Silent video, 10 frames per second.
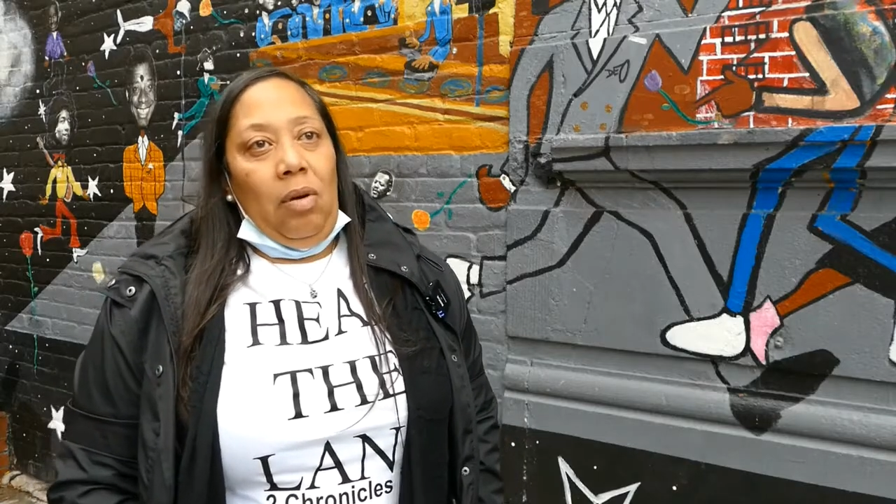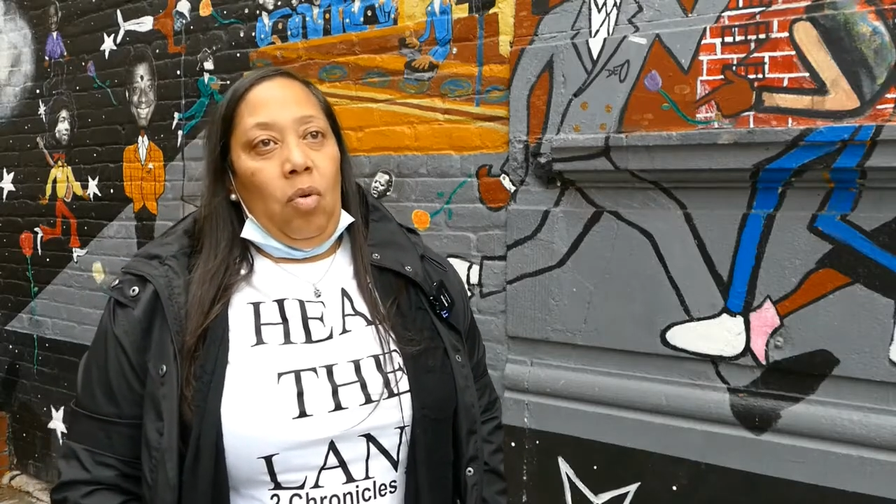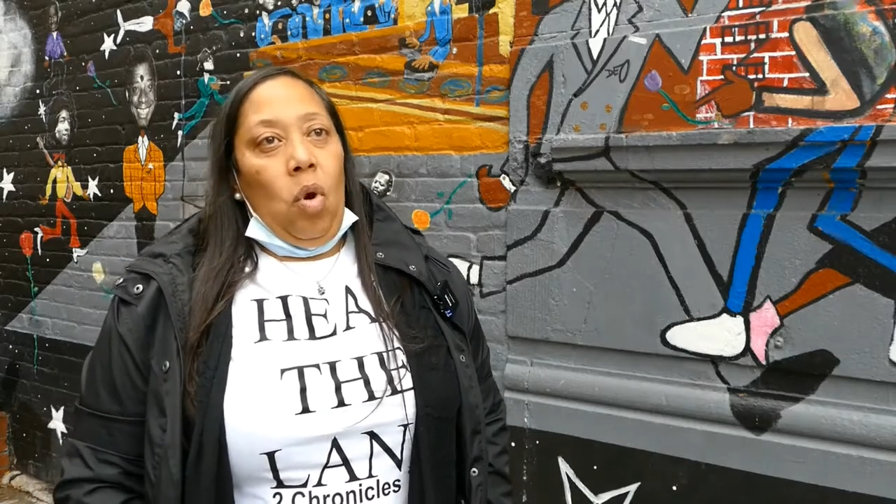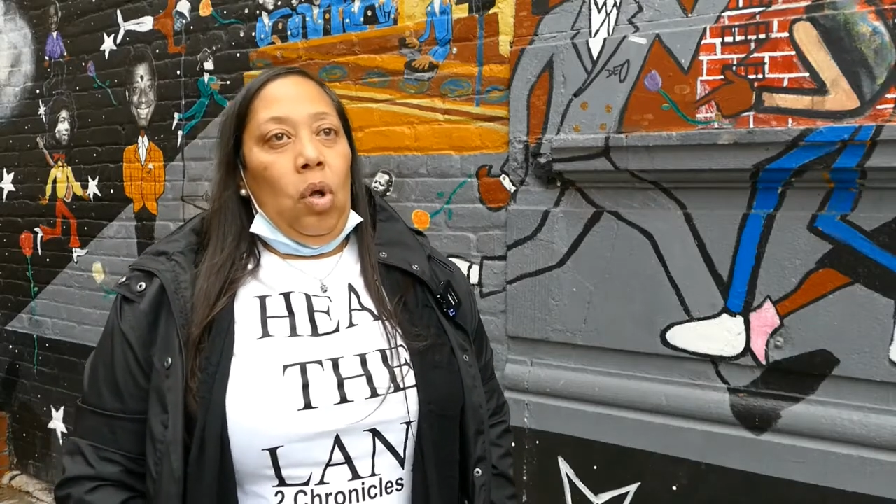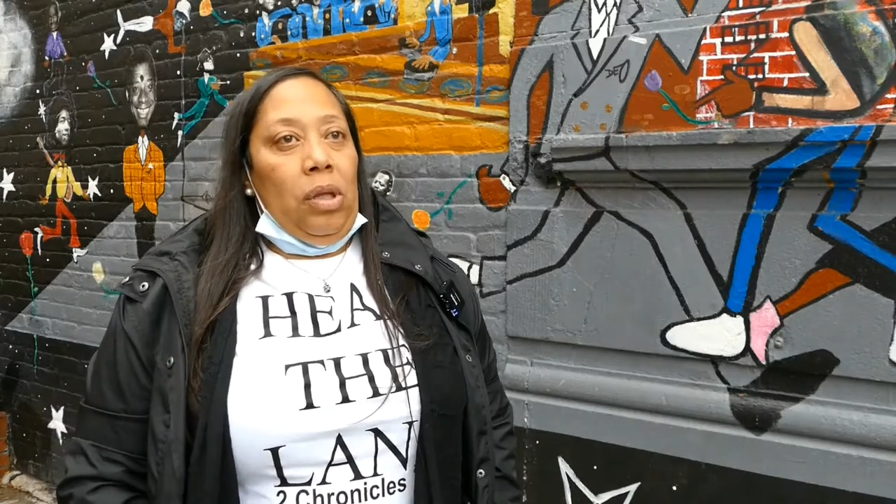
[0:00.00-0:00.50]

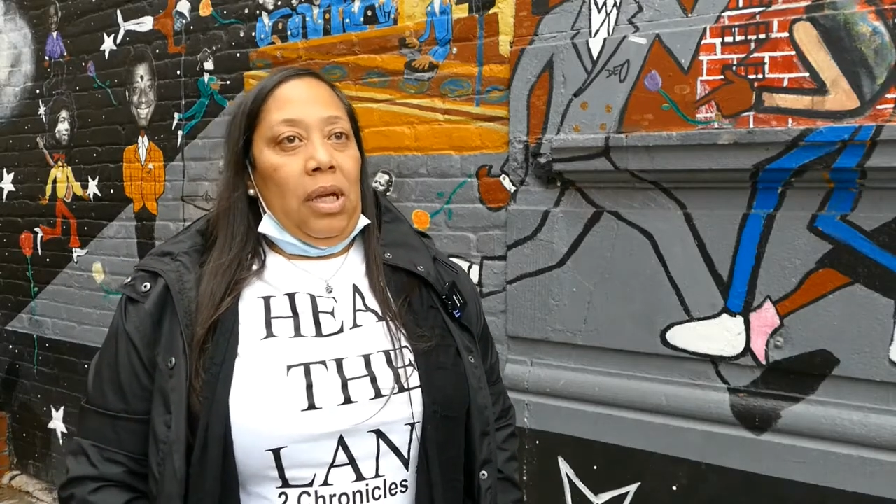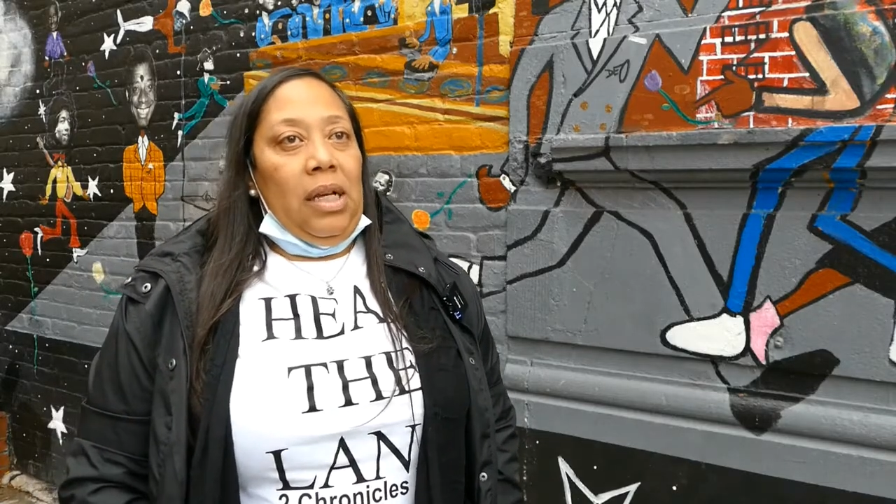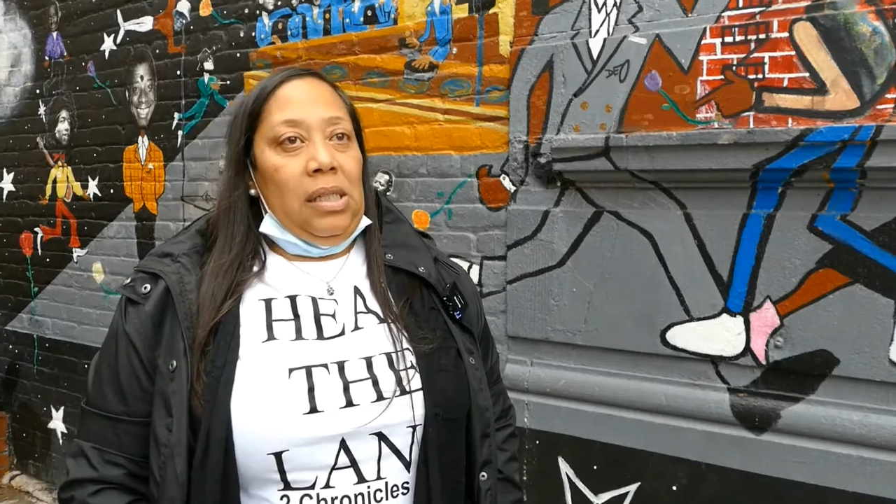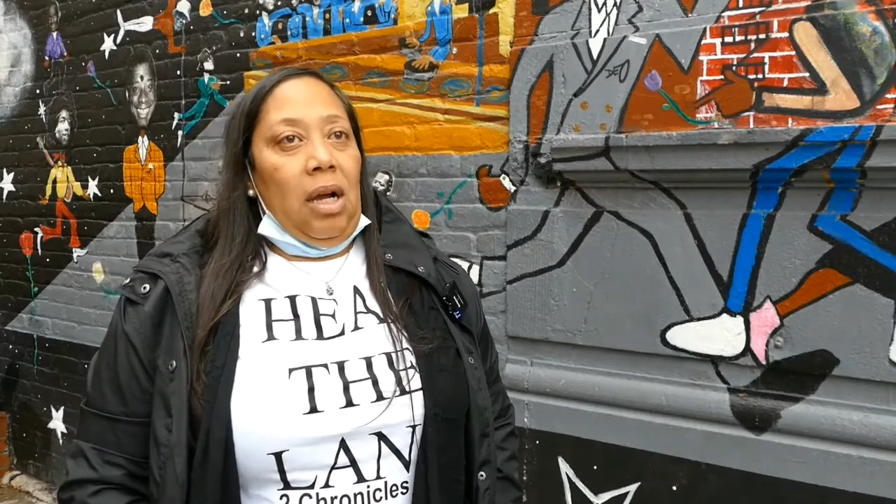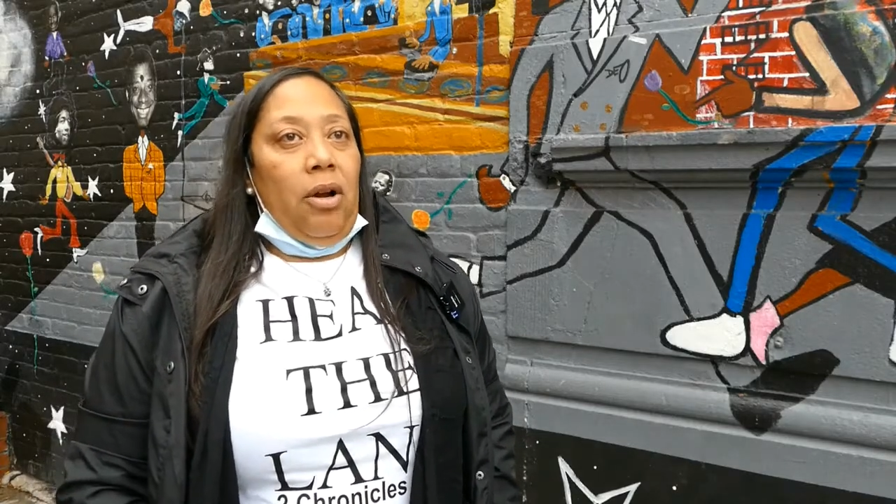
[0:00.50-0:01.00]
all the
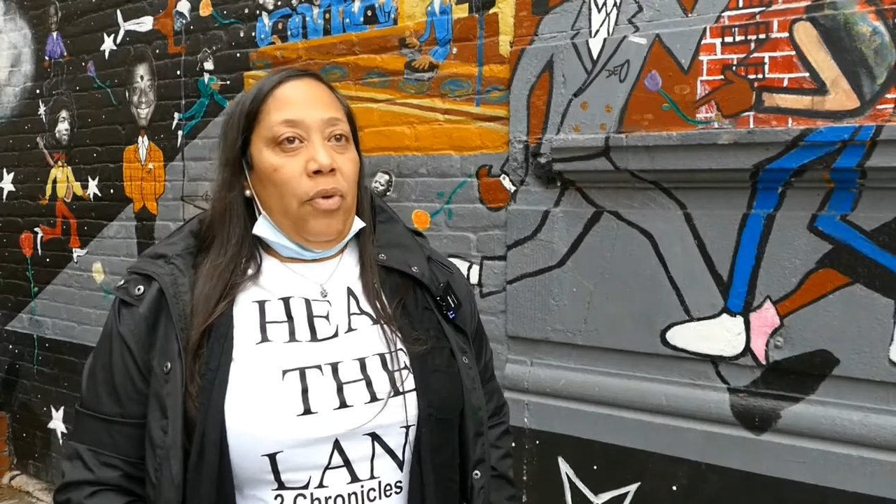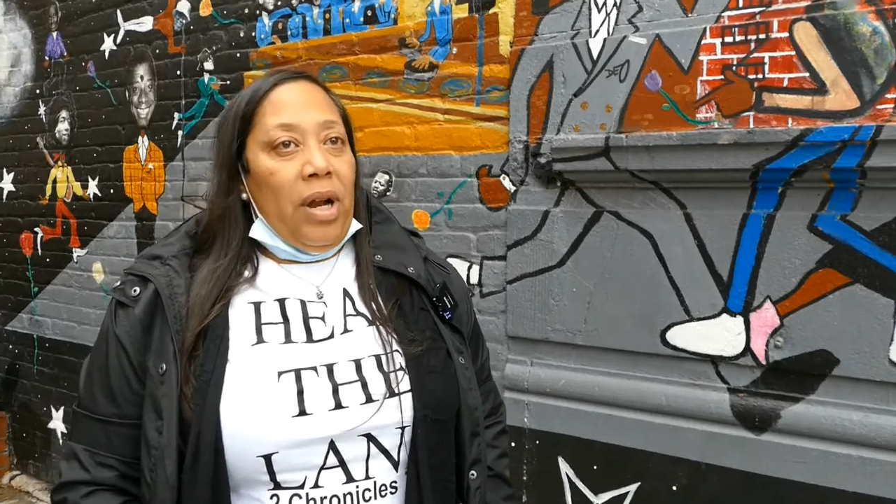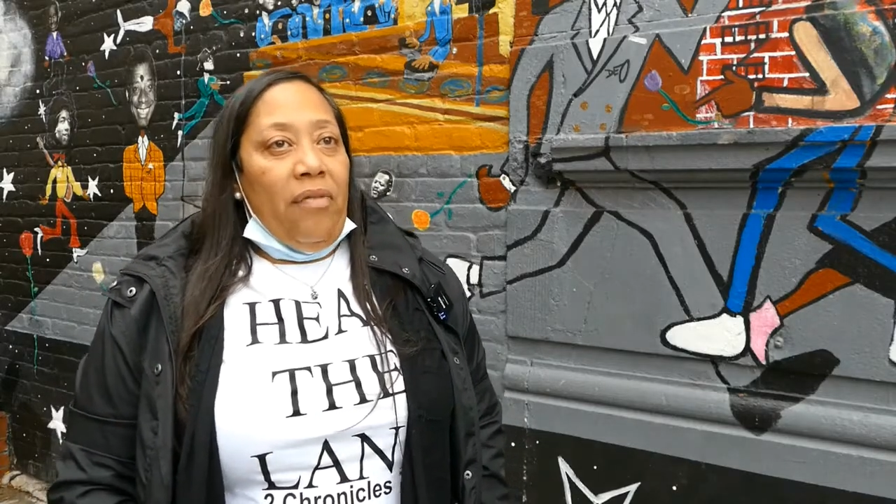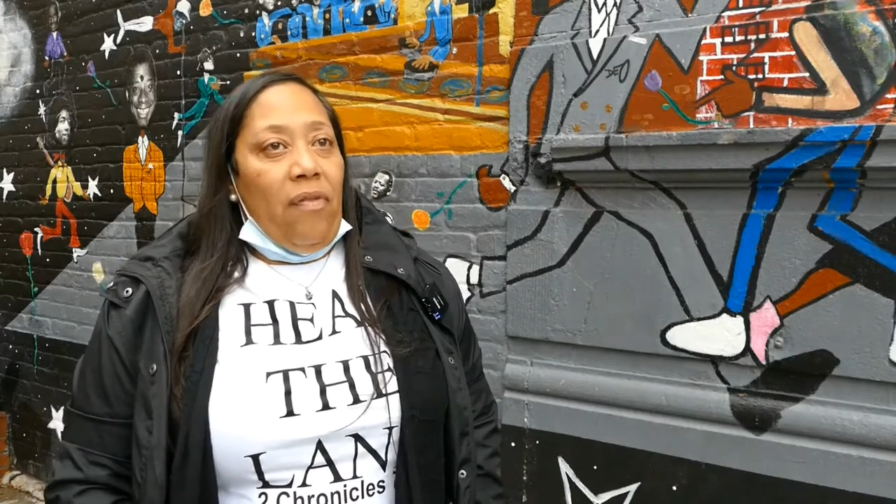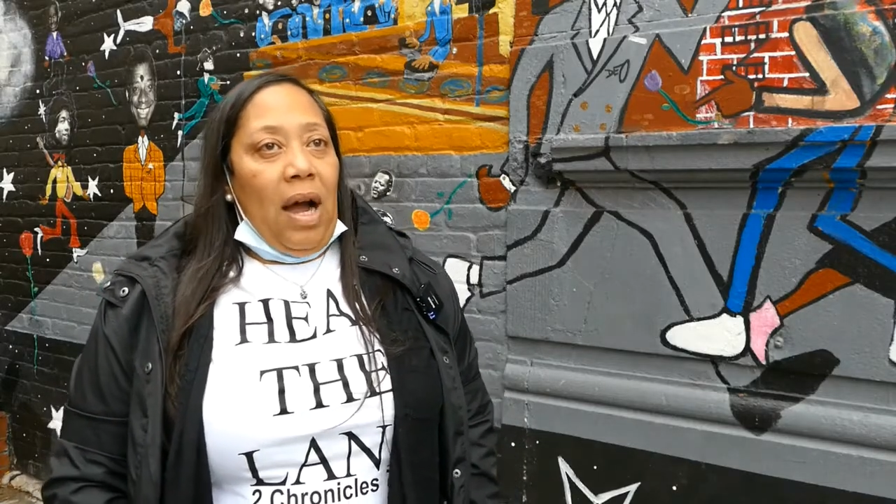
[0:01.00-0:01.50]

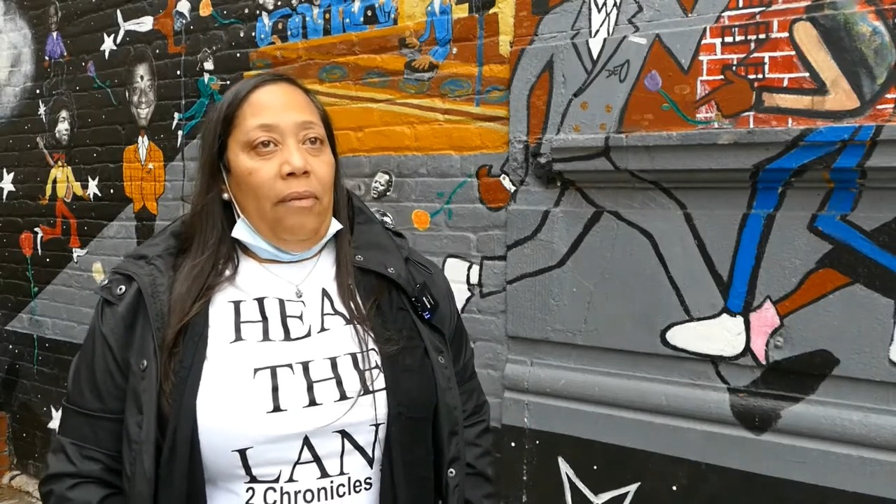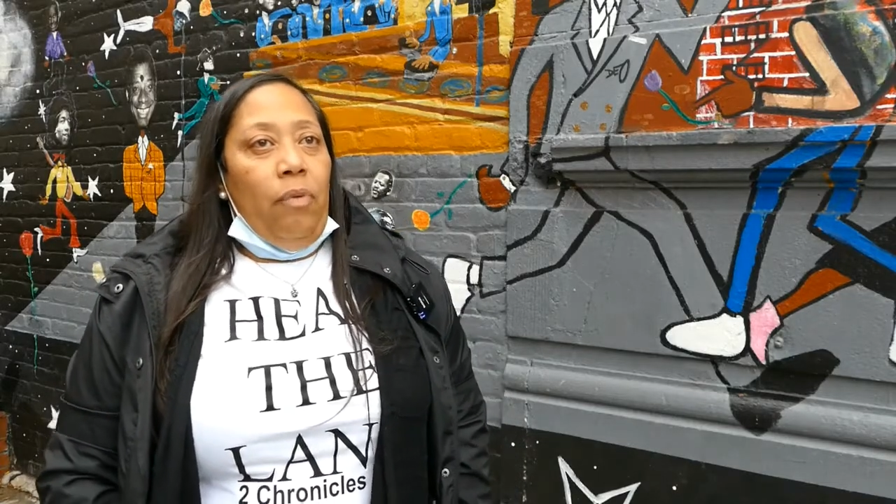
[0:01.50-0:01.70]
exonerated five